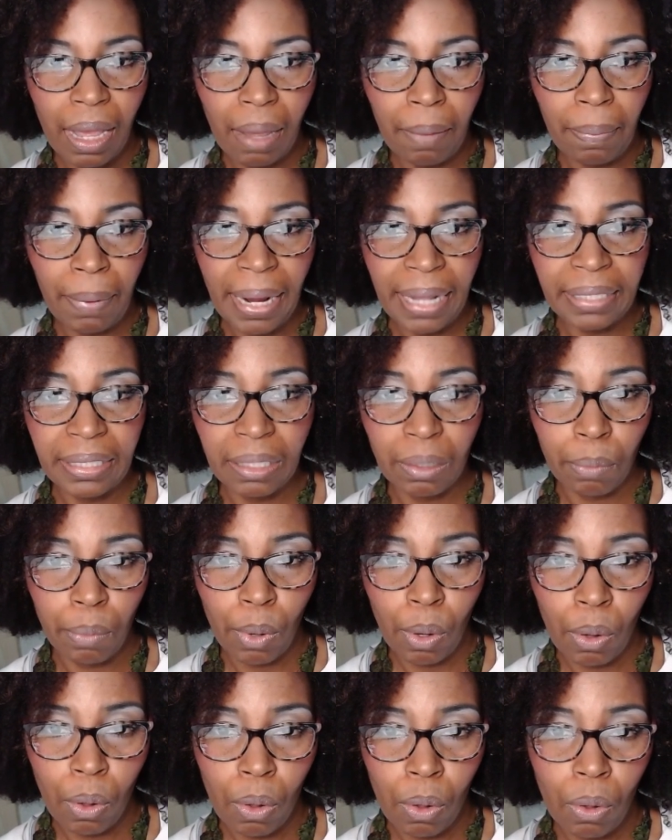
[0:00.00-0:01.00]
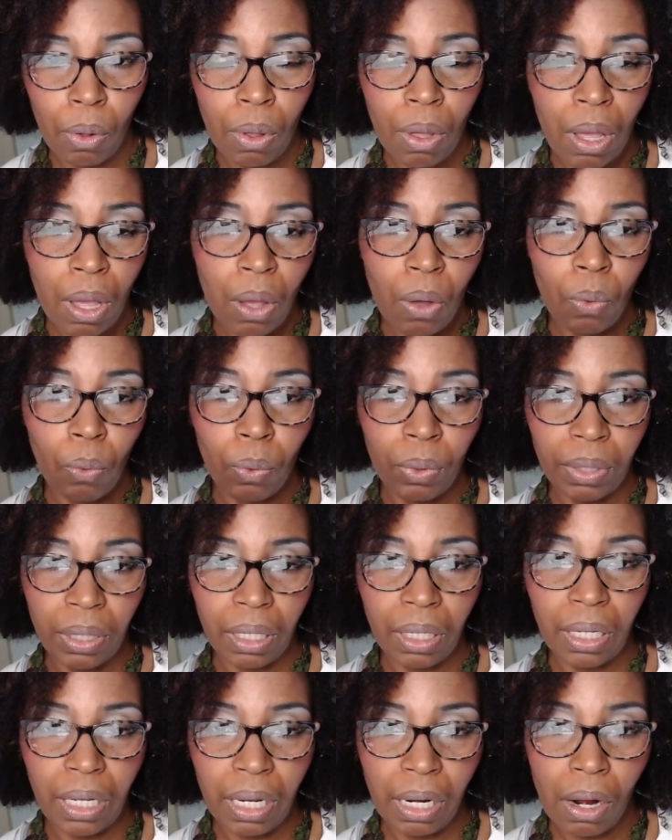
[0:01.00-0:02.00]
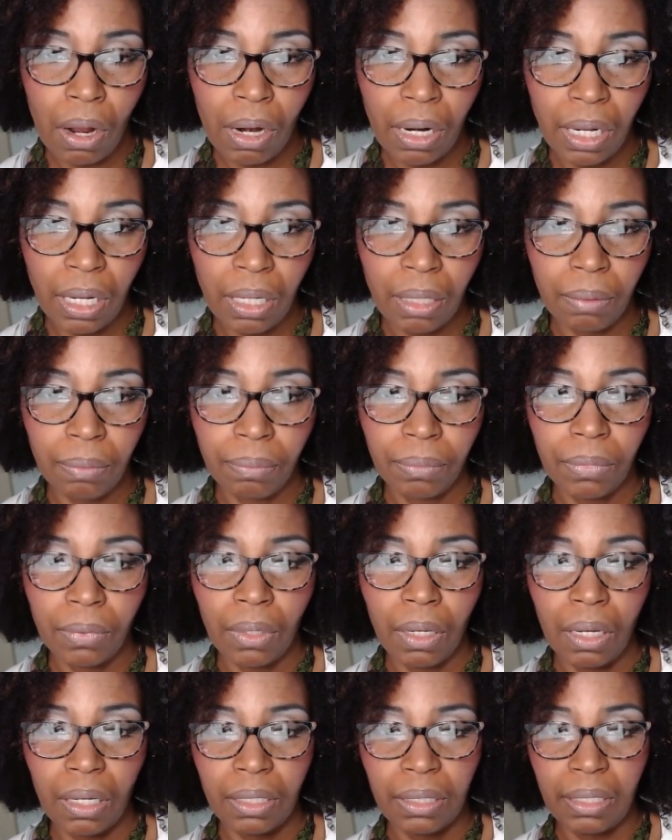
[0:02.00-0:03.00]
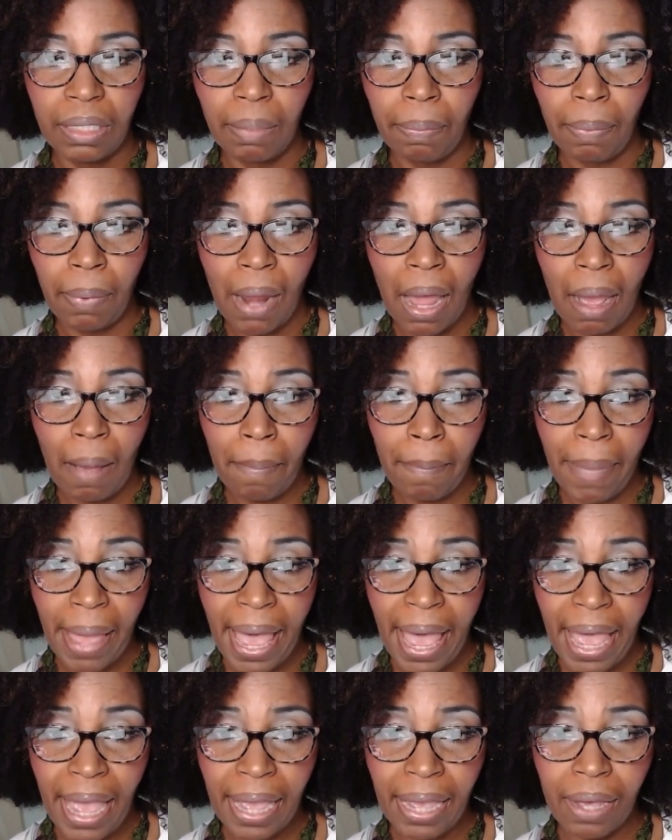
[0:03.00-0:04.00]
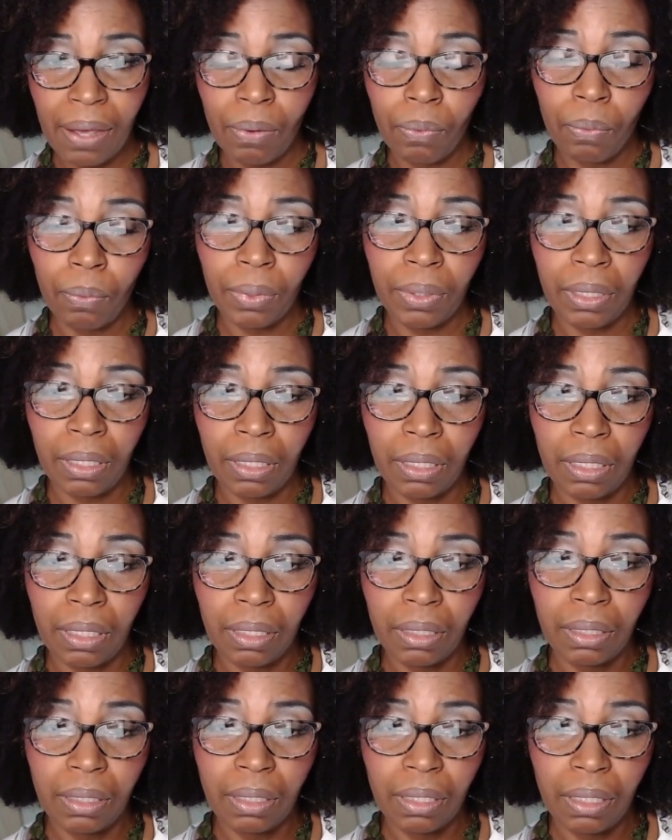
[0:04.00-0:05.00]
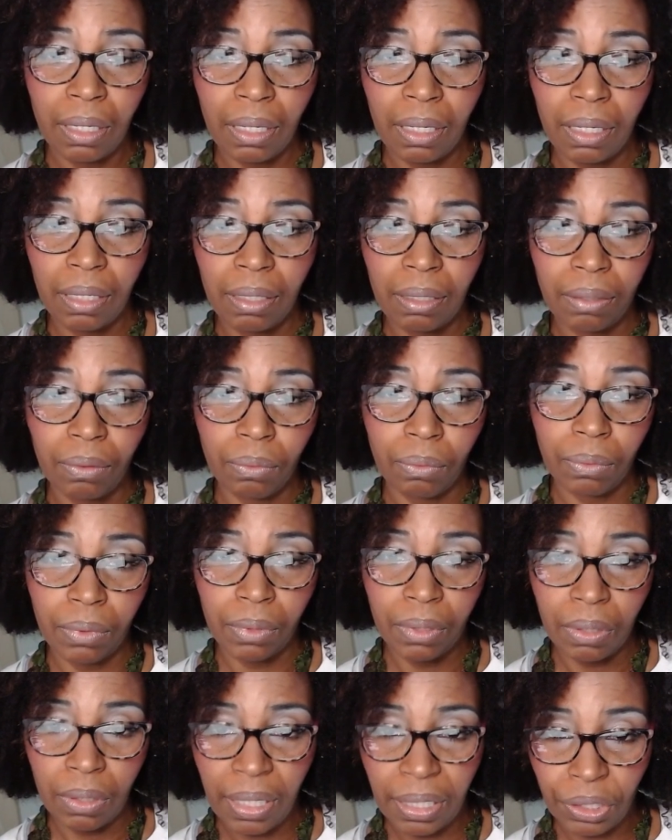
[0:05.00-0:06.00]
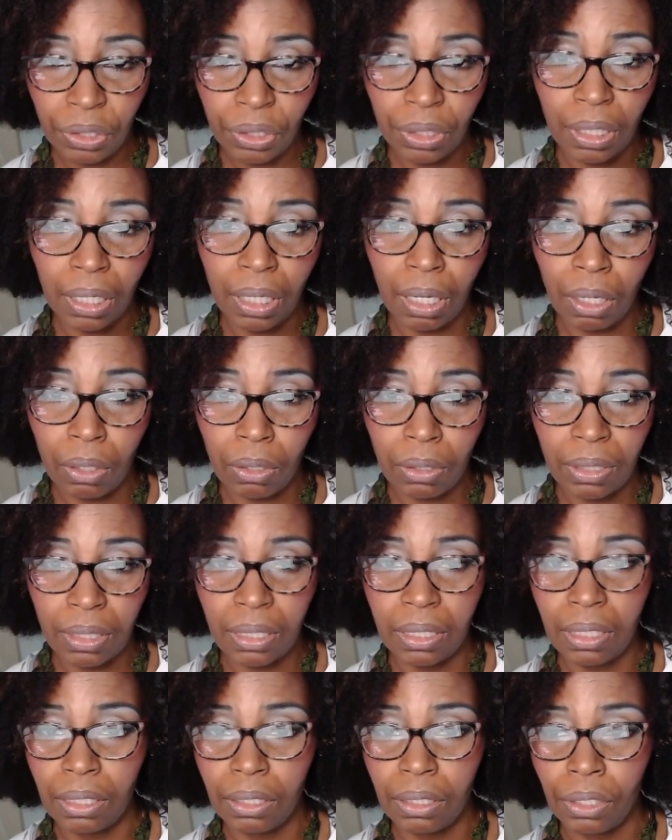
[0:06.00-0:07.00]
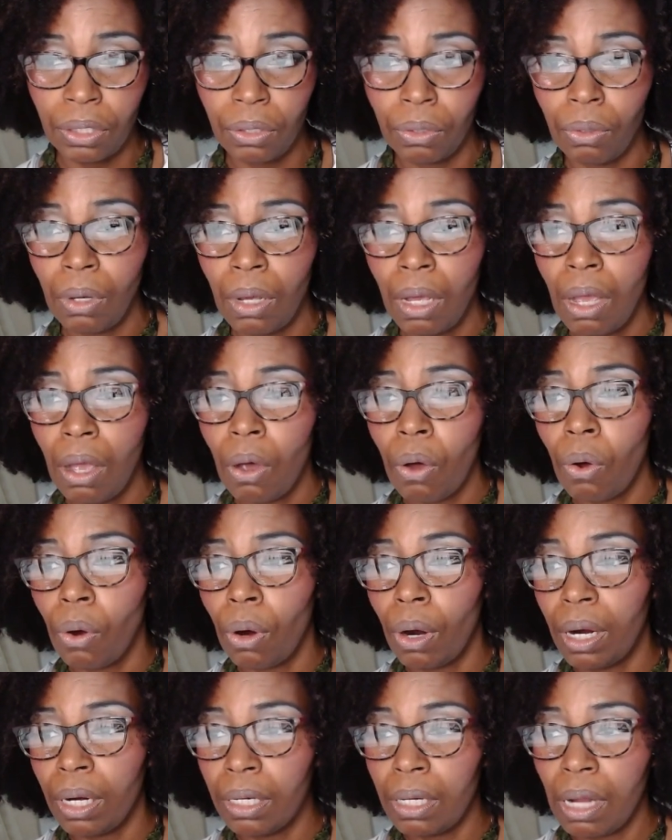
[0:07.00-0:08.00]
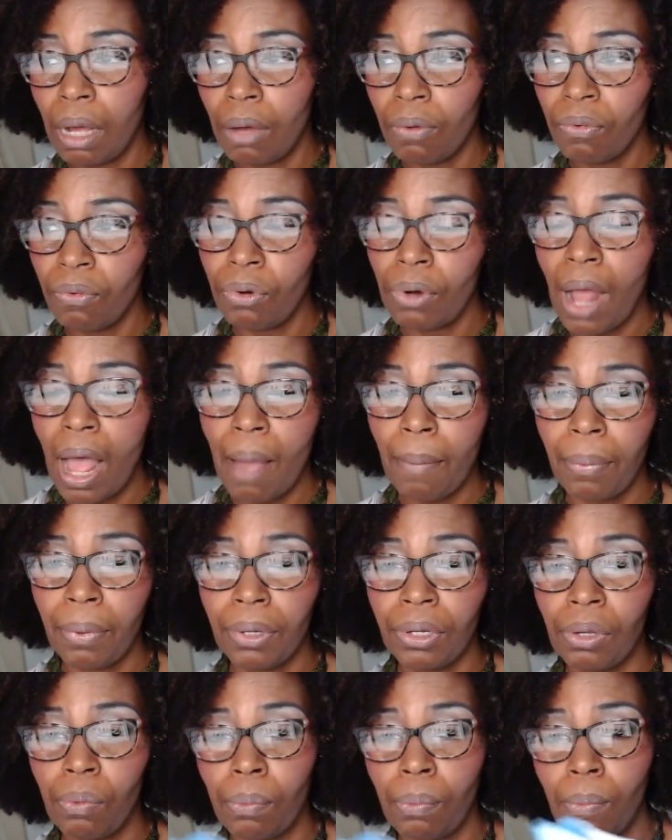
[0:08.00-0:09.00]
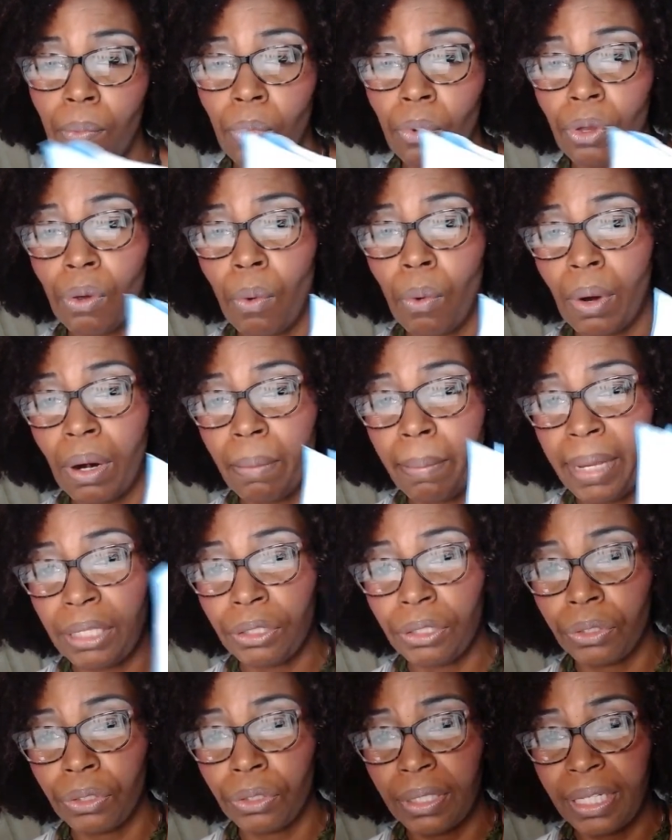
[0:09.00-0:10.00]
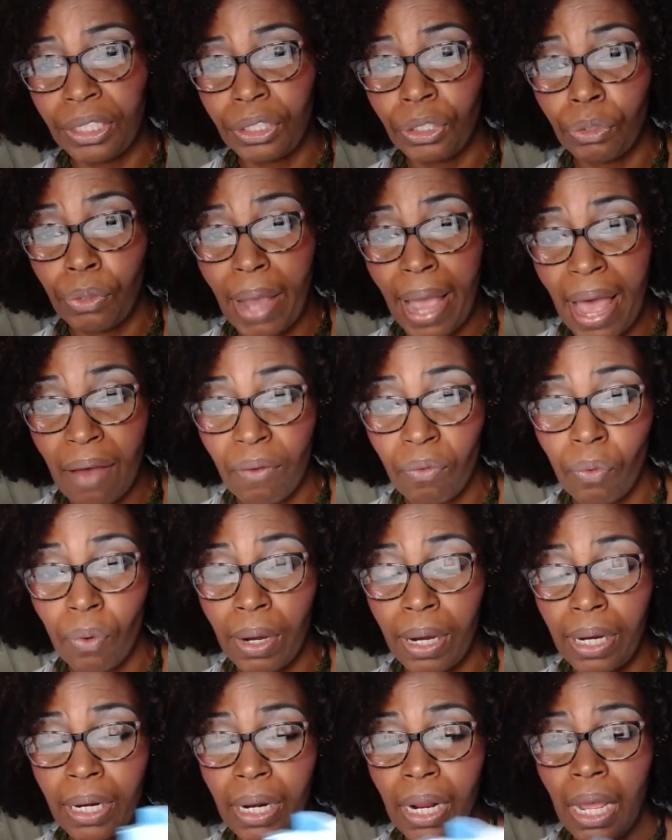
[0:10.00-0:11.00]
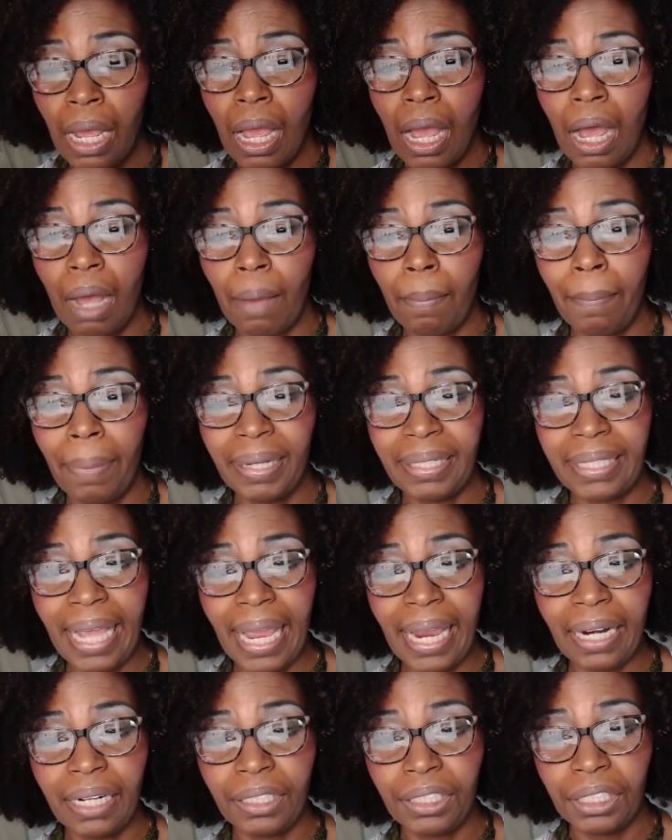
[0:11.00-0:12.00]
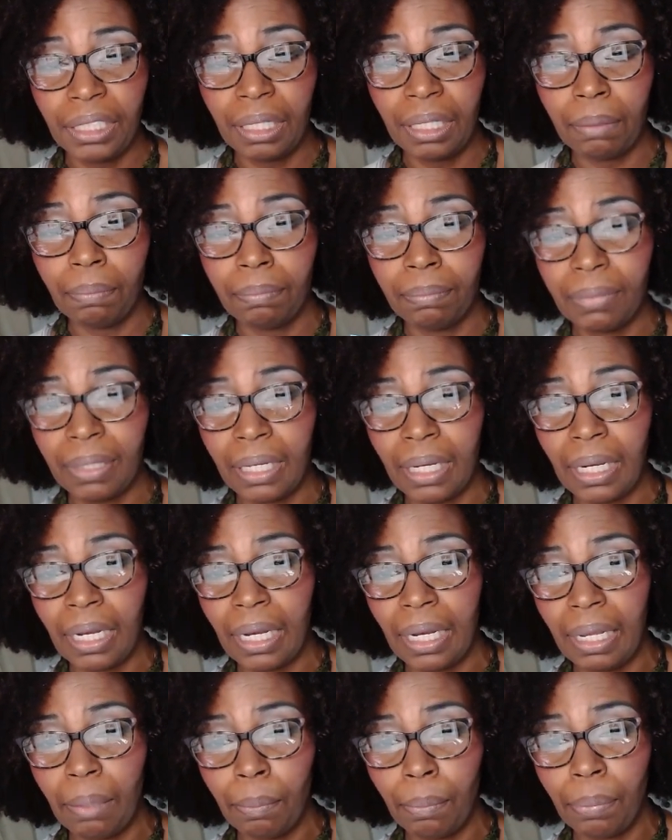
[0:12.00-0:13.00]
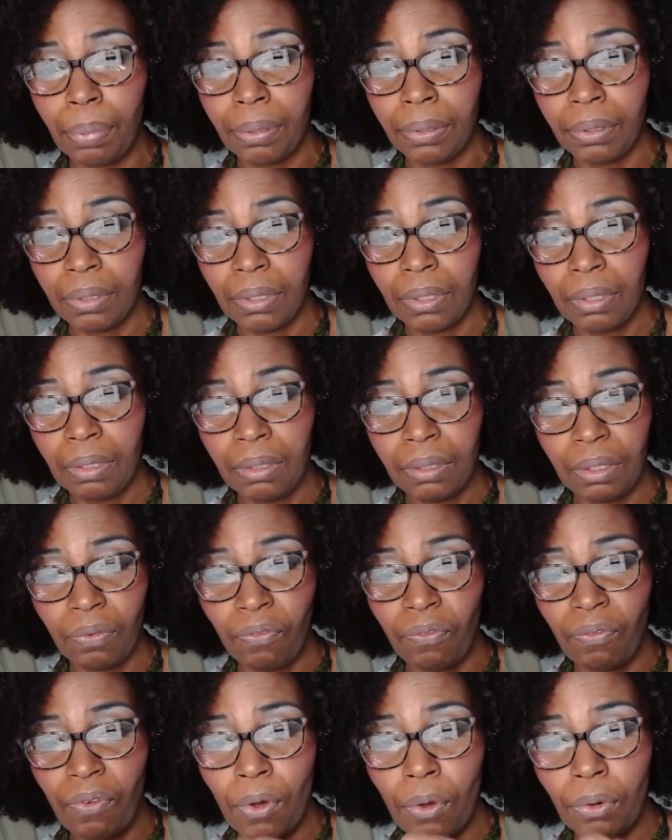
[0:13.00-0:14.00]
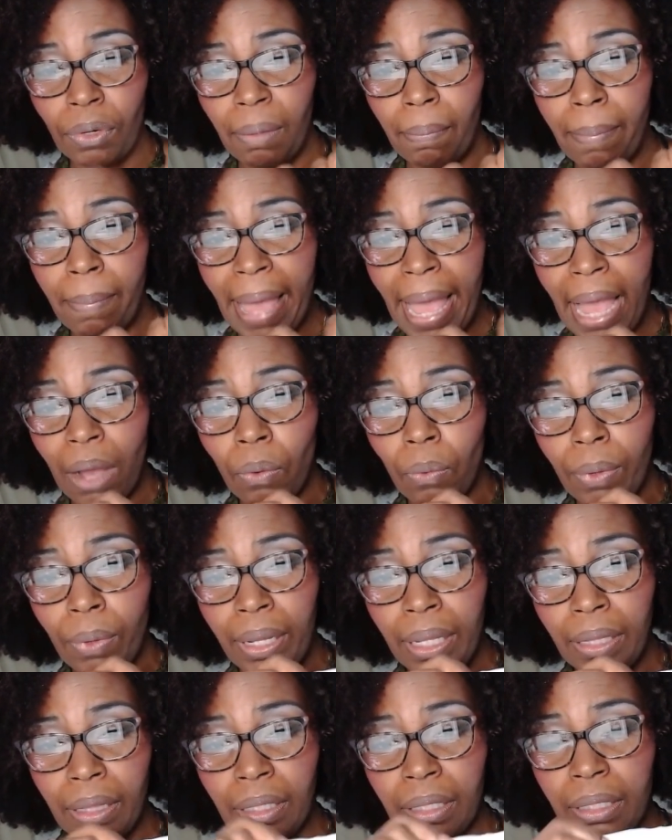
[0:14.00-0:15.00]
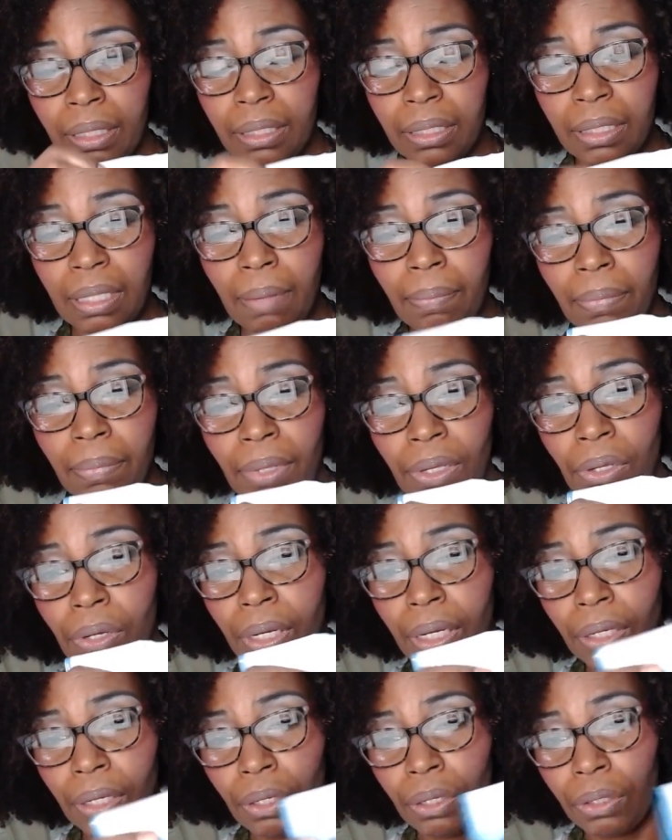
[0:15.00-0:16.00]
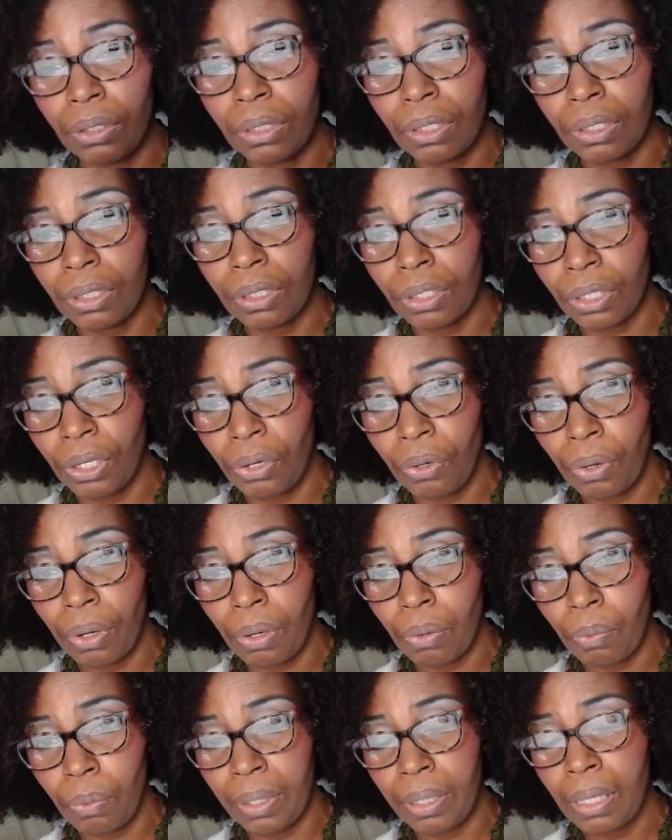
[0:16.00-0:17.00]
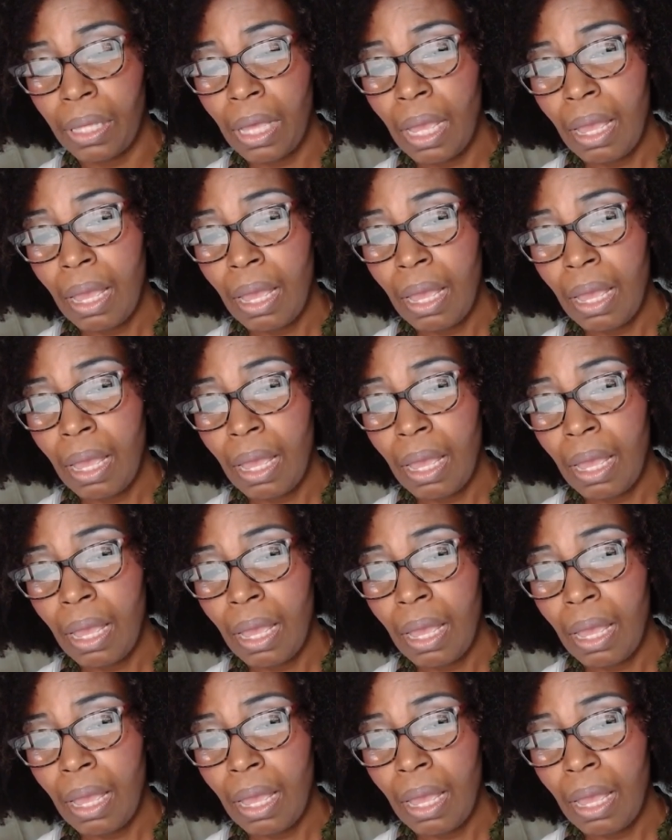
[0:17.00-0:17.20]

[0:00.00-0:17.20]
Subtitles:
plastic bowl with a lid on it, a Ziploc bag with a that you can close this into, or a dog food hopper, you want to make sure that you have one. A potato chip clip to fold it back with, something you can use to secure it with.